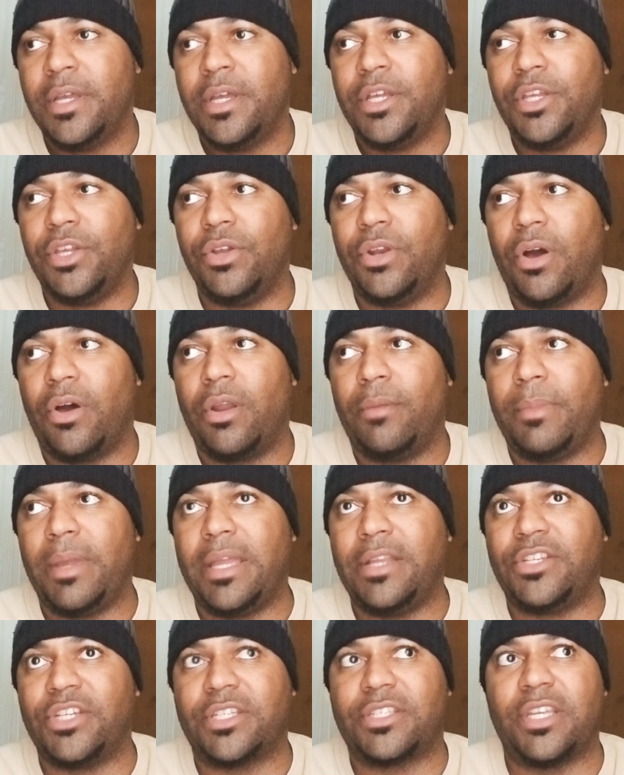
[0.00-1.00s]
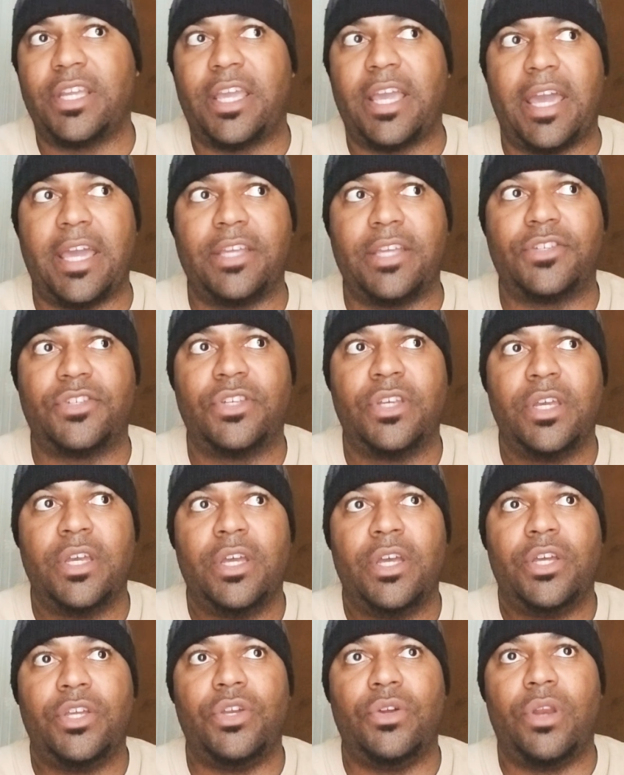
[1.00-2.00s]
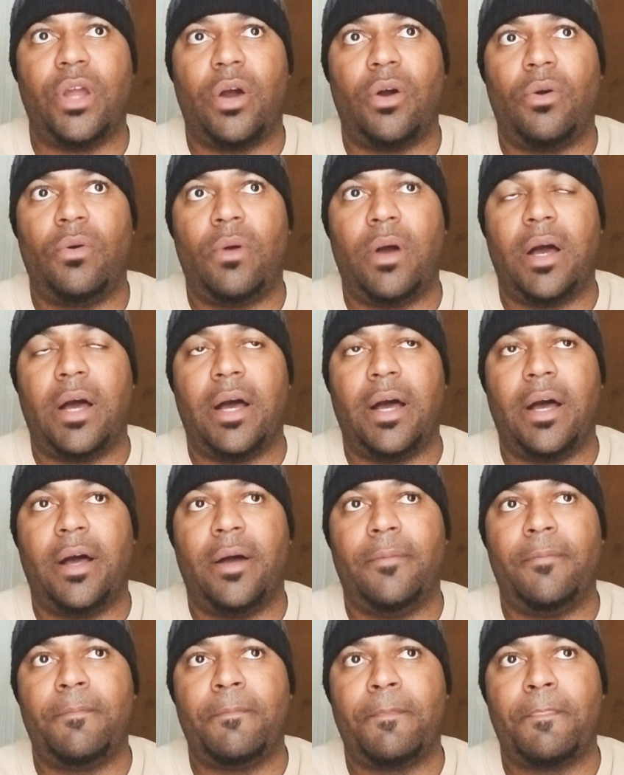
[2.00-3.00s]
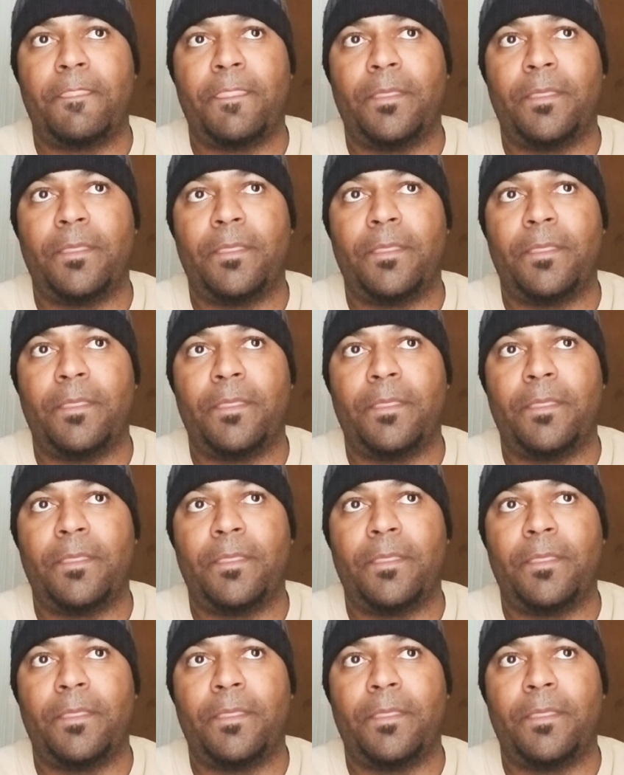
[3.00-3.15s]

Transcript: You know what I mean? Just in case, you know, um,